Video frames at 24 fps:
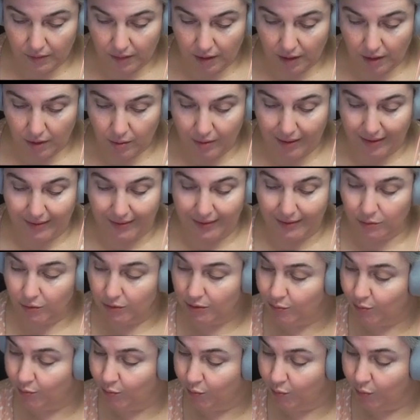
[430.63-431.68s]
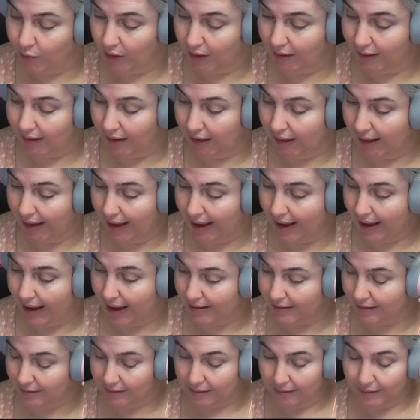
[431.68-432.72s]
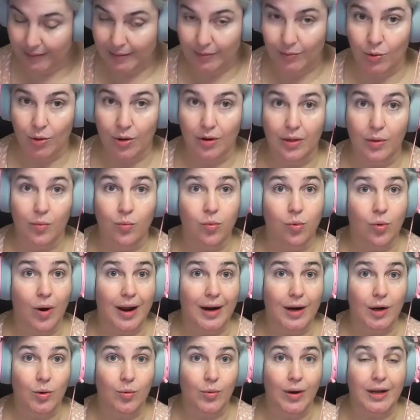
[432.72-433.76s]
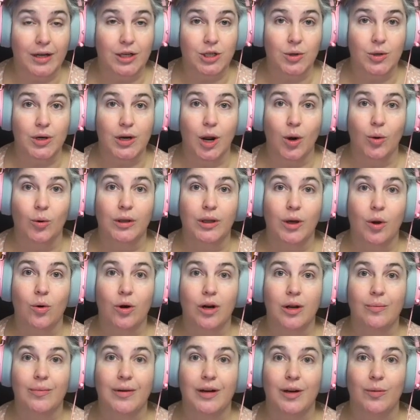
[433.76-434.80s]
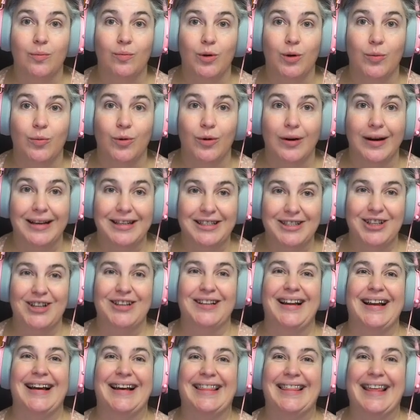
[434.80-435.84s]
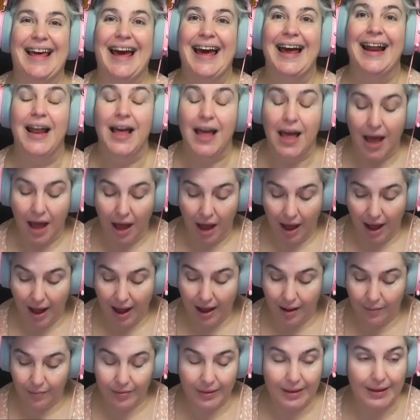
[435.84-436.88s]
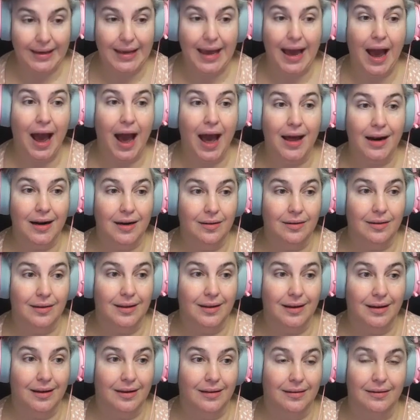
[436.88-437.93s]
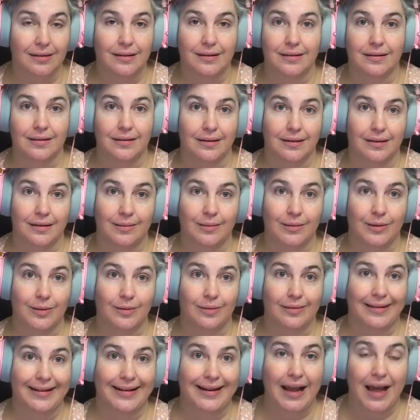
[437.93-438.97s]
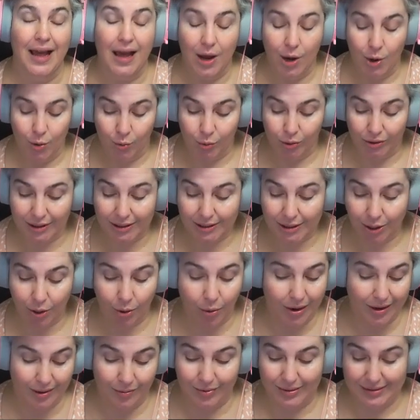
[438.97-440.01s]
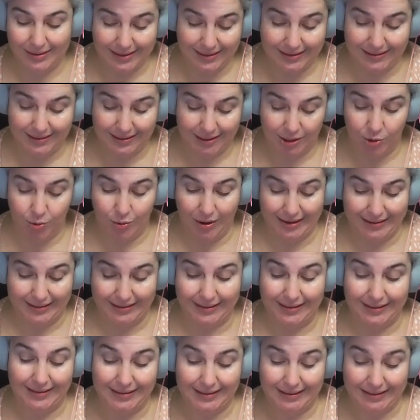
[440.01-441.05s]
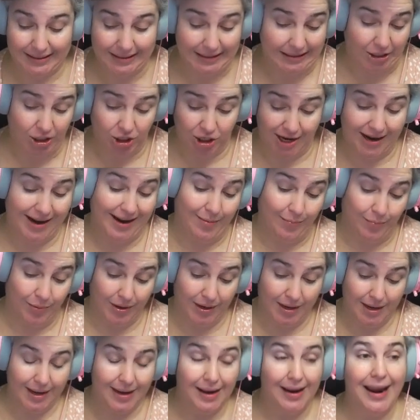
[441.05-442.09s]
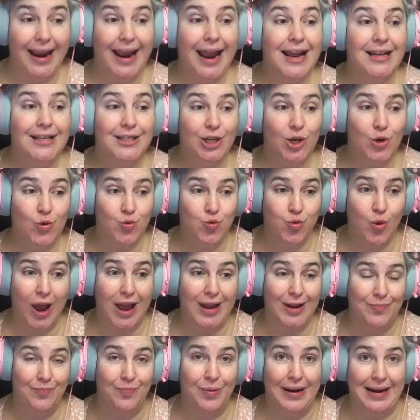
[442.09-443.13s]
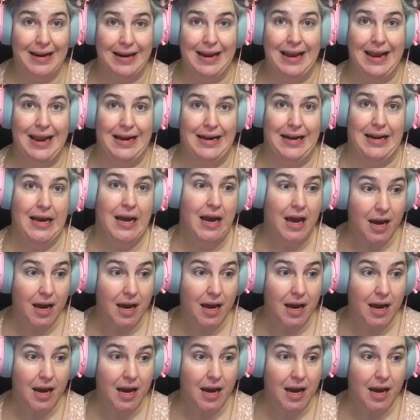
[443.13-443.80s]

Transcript: Okay, this one's gonna has a little bit more of the brighter red to it. Only ornamental boomerangs look like that. Yeah, I don't think it looks like a boomerang. We're just going with it's a crescent-y shape. It's a red banana.